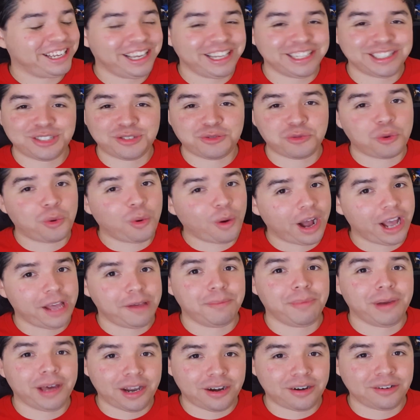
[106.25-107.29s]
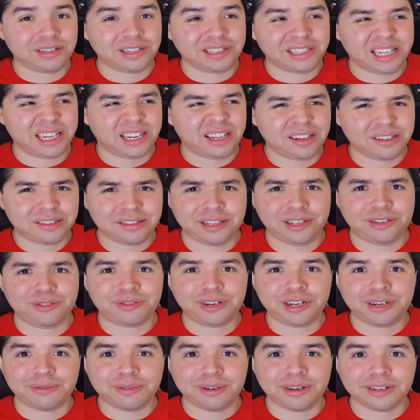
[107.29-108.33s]
It's way better than that ugly
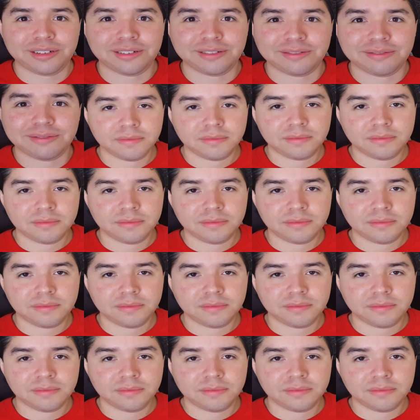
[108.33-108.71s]
green one.